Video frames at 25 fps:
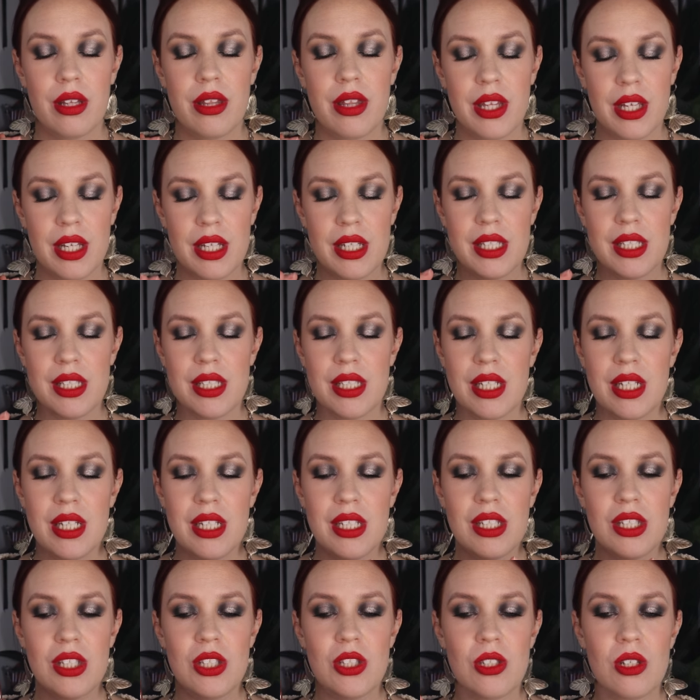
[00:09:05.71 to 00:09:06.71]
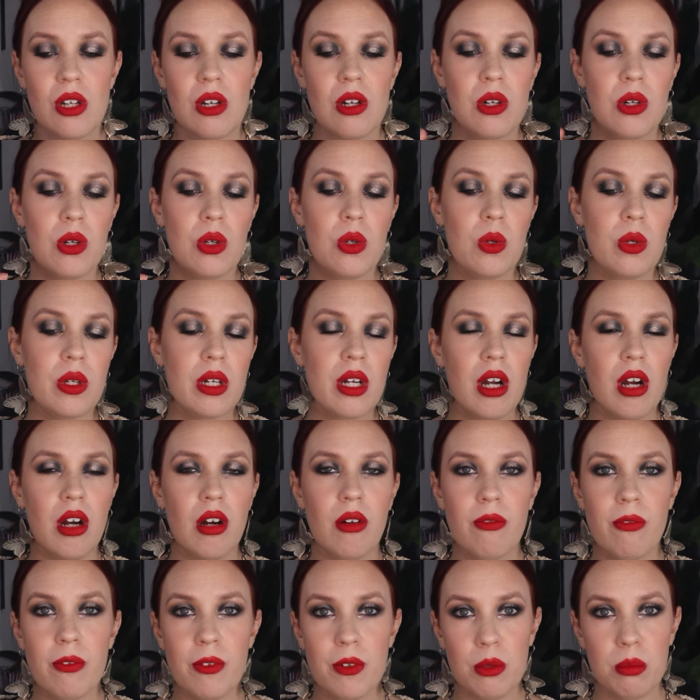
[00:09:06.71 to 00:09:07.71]
this is so
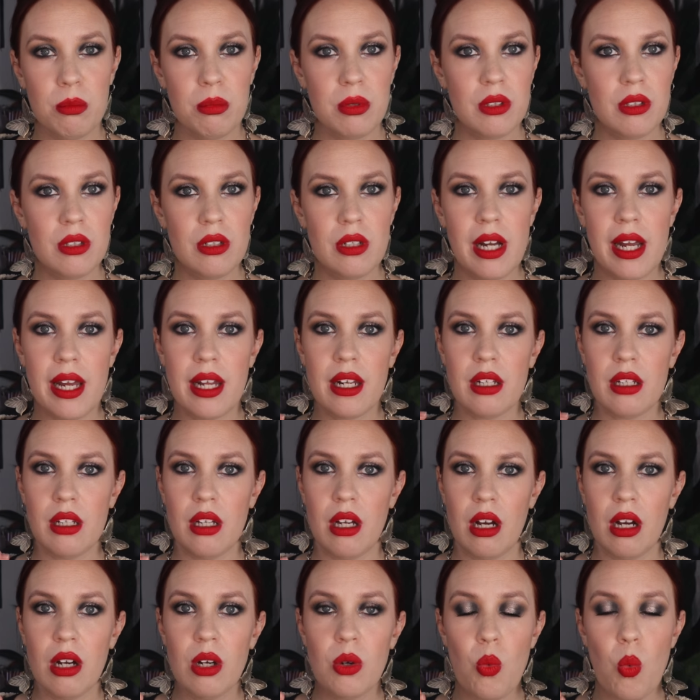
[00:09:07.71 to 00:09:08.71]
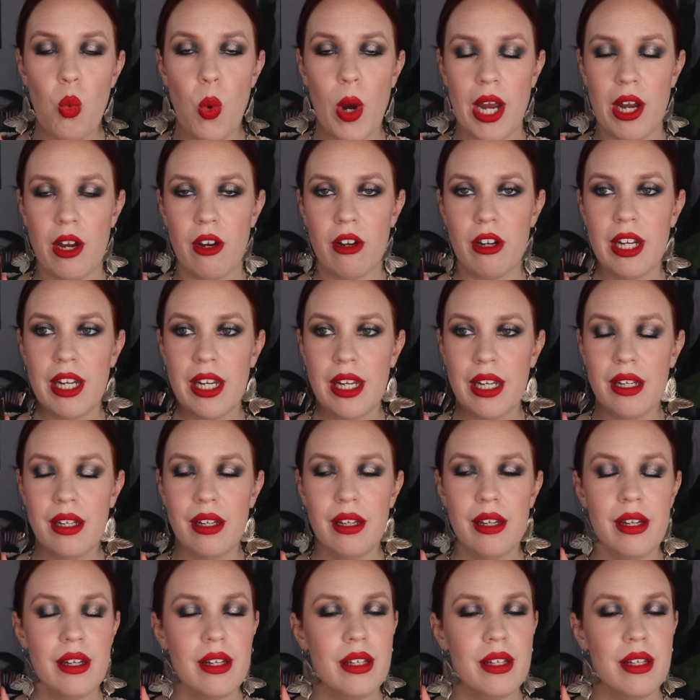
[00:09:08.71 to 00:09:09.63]
comfortable and long wearing.